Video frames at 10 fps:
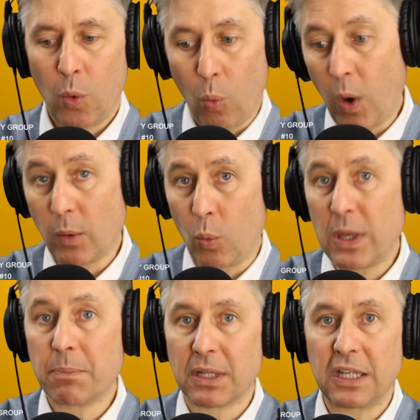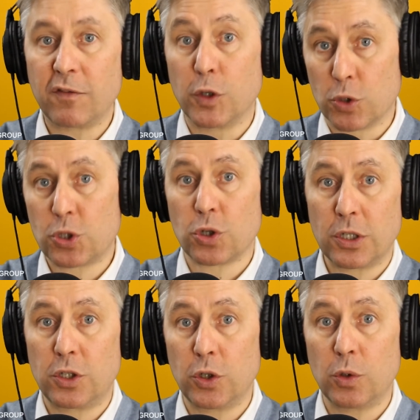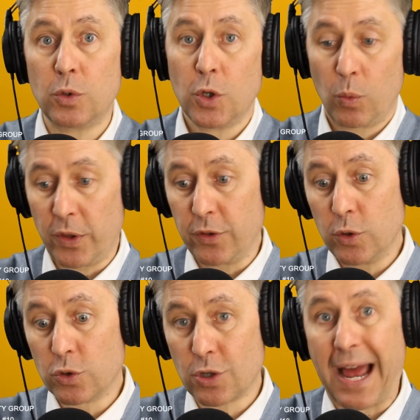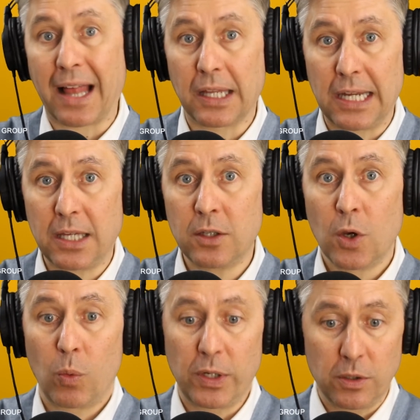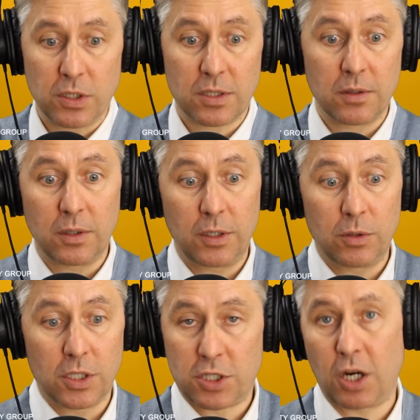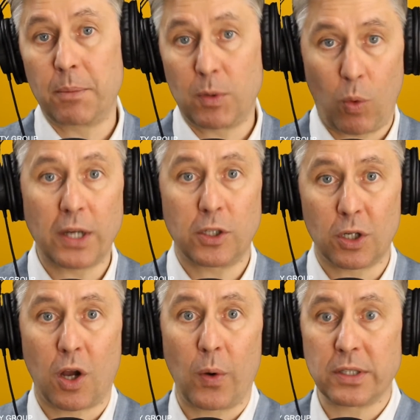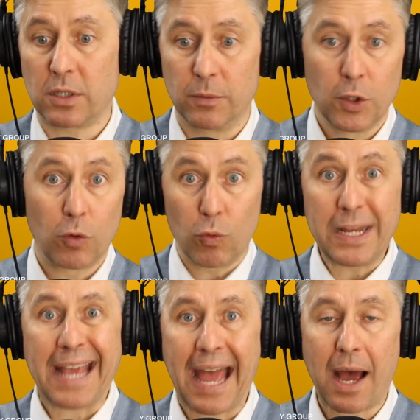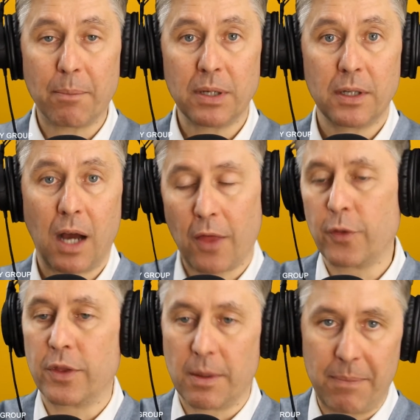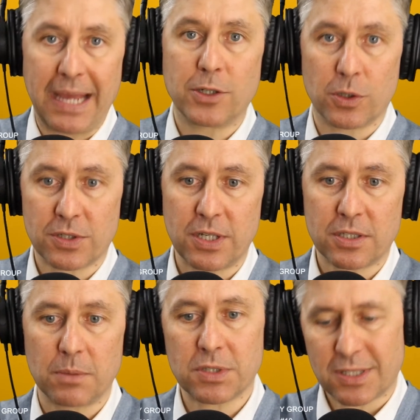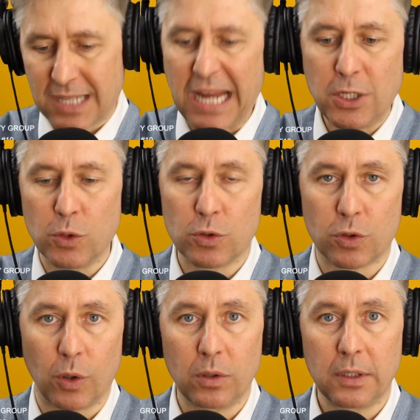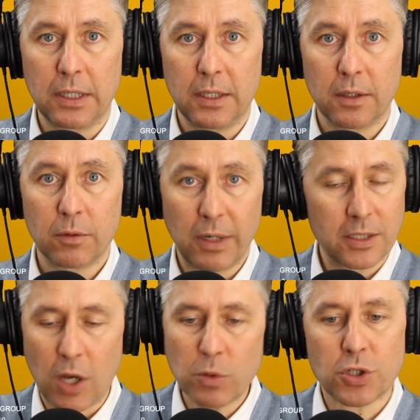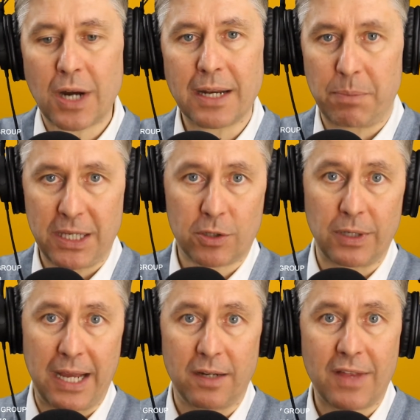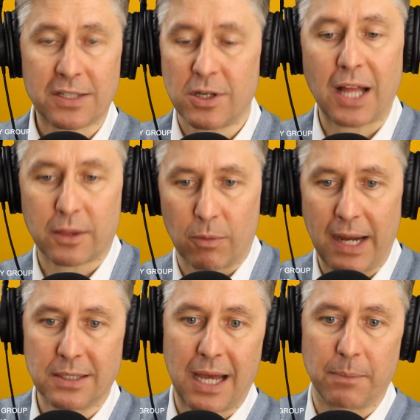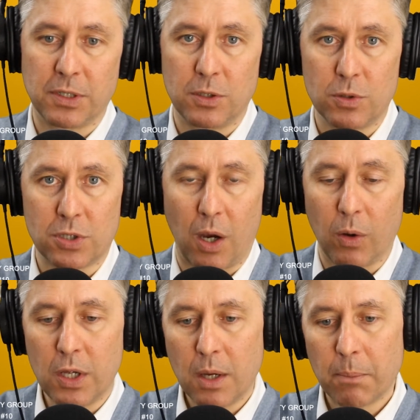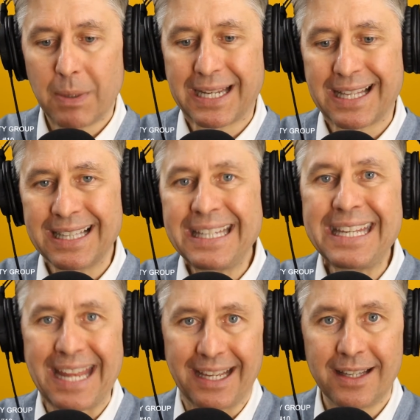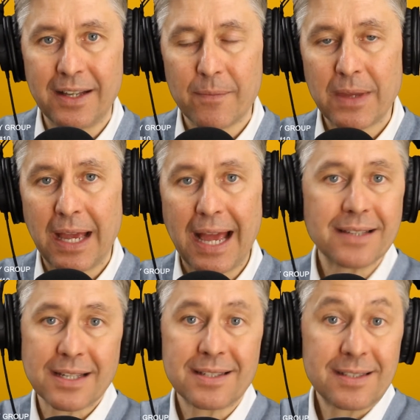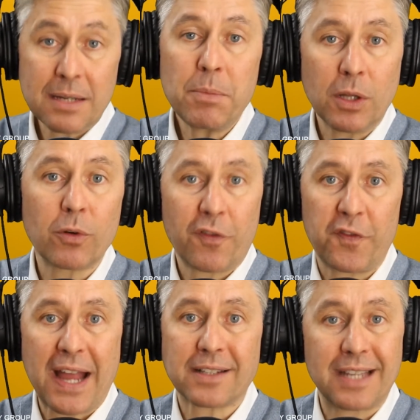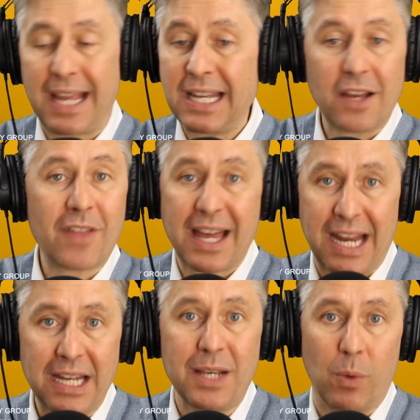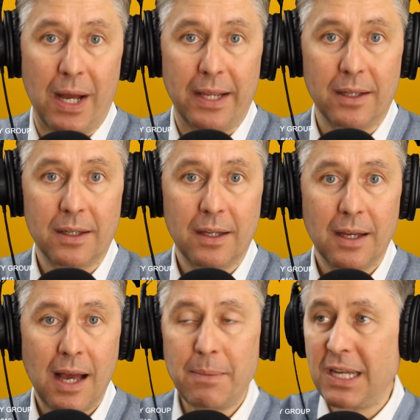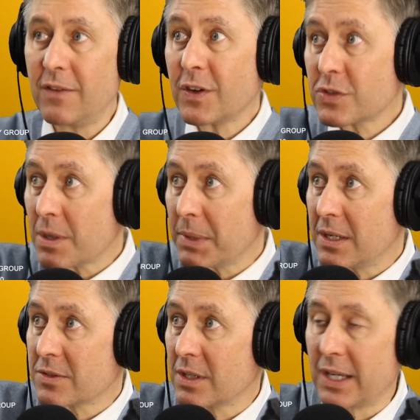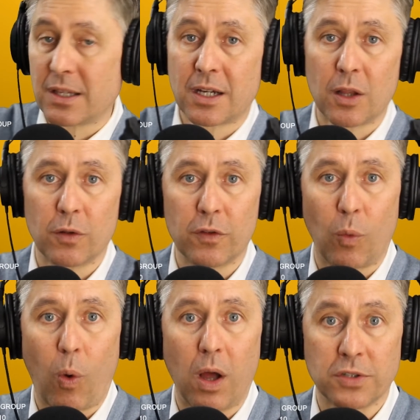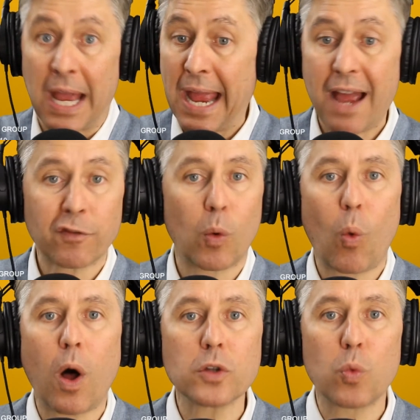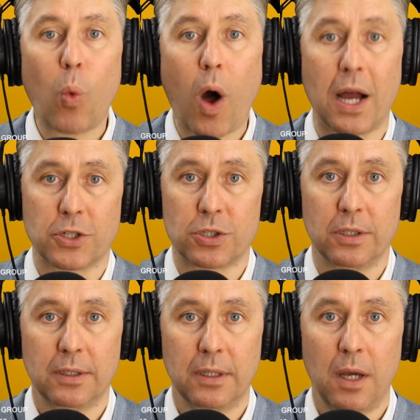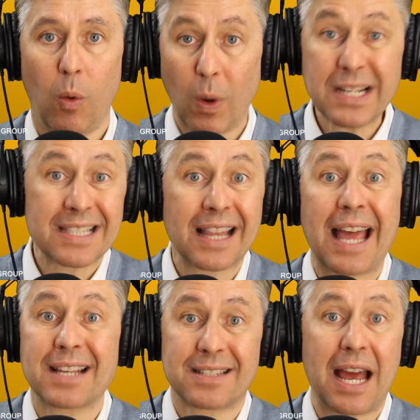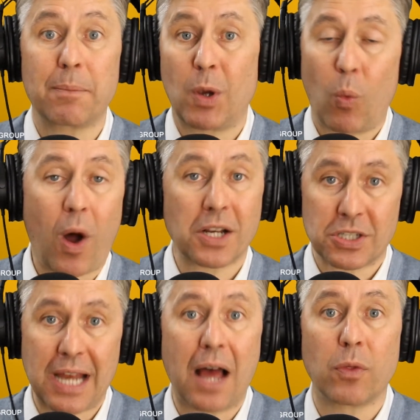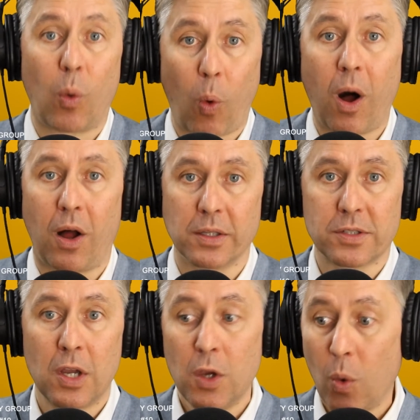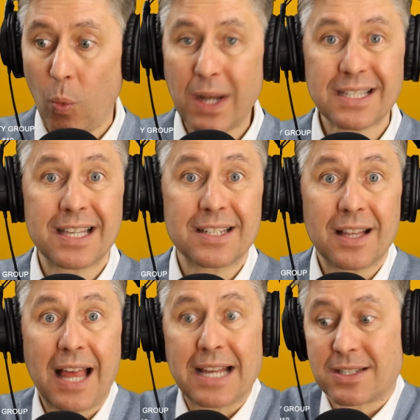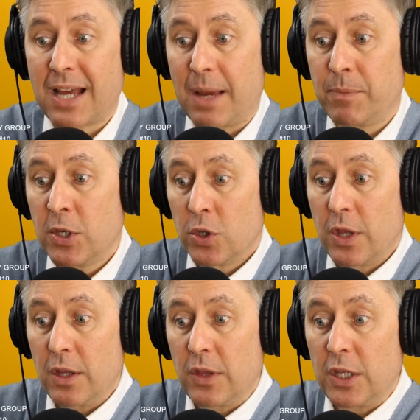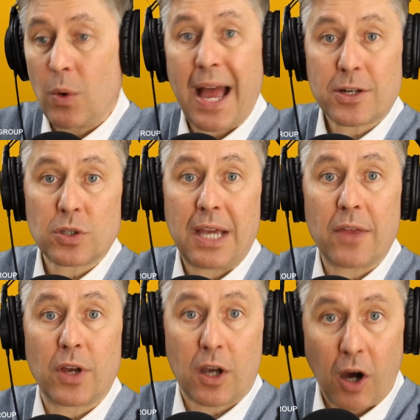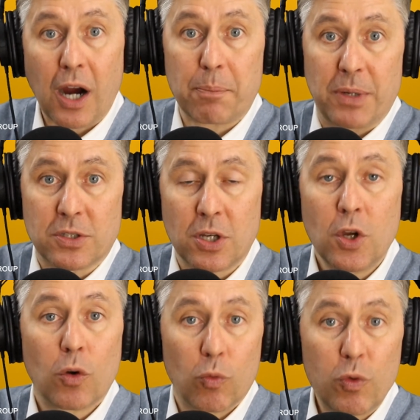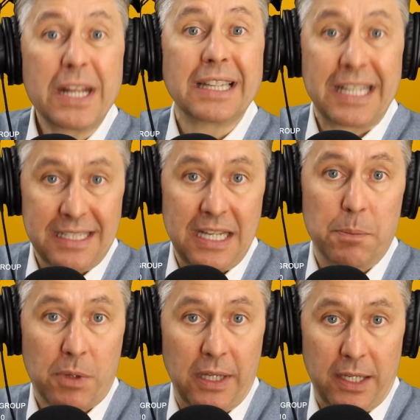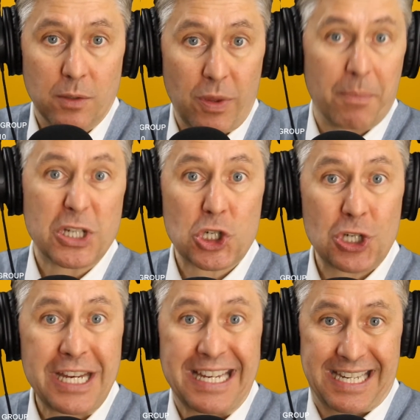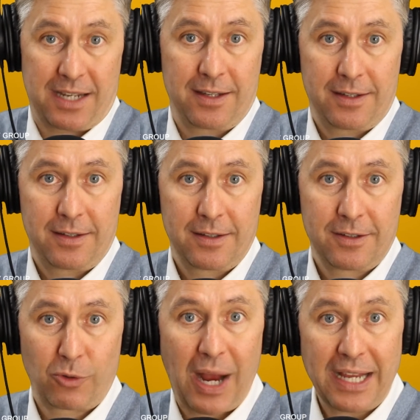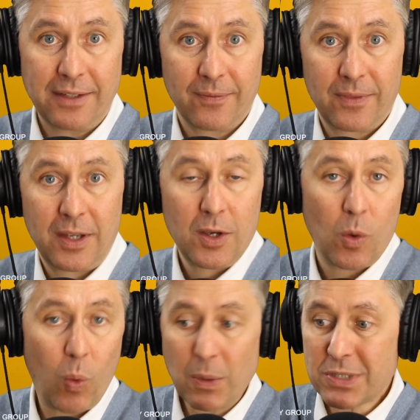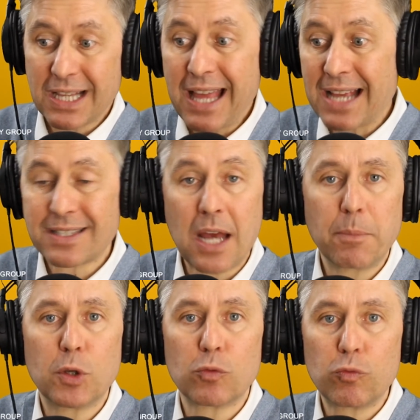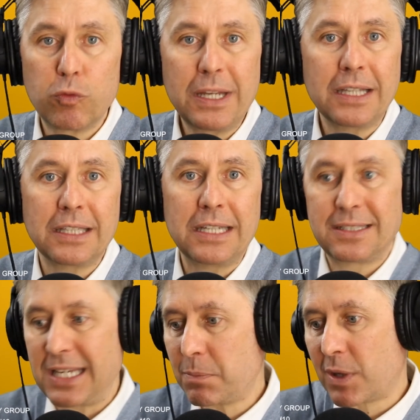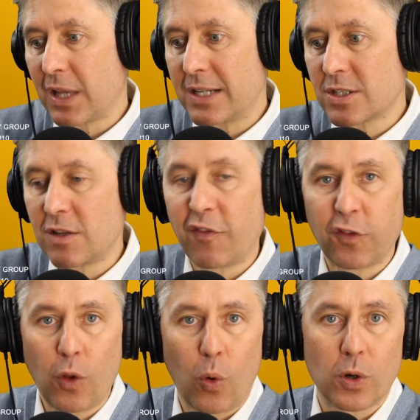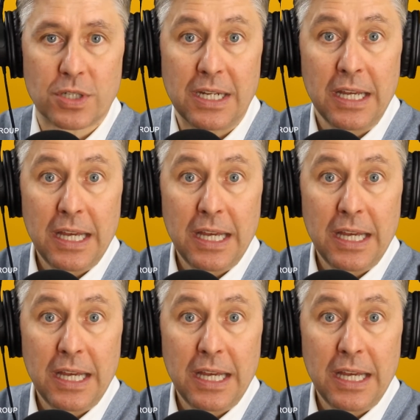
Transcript: what we believe you should do with neutrality when you de- you determine what you're going to rehab other than the major systems. Stay neutral right? Don't try to be creative. That's not the right time to do so. But cleaning has a similar effect to any of that anyway. I mean, even if somebody doesn't like the color of the walls, have the walls washed. When's the last time you washed down the walls? When's the last time that, that you actually had the carpets really deep cleaned with a machine, right? When was the last time you really deep cleansed the floors and